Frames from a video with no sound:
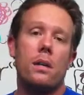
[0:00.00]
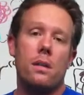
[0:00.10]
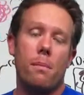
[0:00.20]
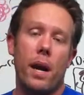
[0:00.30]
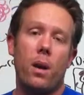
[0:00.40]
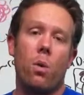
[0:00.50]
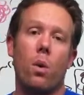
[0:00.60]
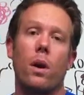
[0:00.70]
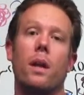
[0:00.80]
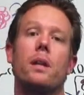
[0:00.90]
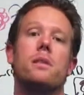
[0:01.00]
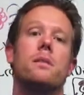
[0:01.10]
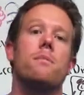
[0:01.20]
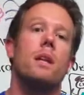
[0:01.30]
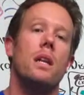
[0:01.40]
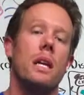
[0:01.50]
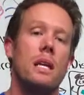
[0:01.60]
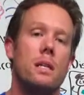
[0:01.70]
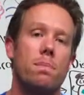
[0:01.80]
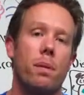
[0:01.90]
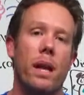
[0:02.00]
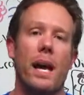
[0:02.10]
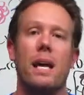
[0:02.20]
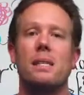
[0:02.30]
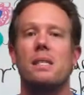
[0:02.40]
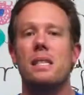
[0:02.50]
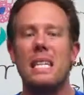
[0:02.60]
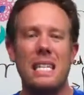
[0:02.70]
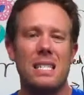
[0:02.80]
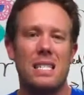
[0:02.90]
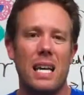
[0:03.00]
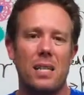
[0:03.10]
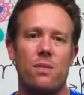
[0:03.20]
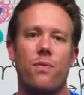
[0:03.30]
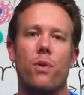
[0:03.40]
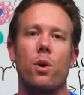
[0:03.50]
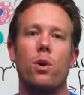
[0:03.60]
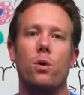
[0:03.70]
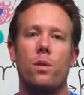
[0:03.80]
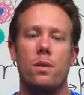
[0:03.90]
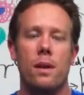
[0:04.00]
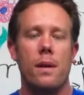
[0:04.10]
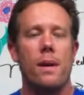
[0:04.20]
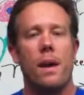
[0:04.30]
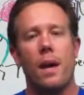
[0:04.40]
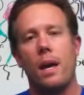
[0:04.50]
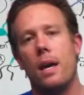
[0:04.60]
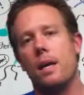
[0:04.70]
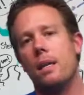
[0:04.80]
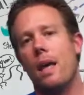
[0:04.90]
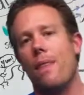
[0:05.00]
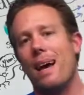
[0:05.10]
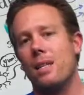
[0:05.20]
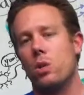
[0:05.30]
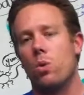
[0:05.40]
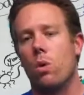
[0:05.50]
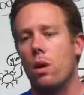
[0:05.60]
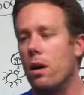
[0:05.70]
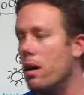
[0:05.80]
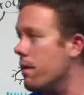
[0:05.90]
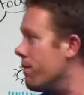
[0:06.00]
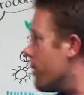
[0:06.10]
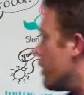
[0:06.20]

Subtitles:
is a microorganism that eats plants, eats dead fruit, and that sort of